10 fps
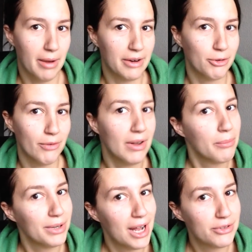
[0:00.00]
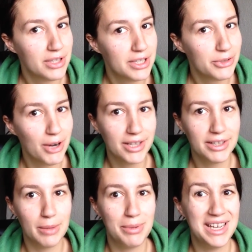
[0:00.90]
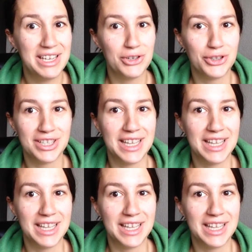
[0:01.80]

I don't know if I'm pronouncing this correctly, the pineal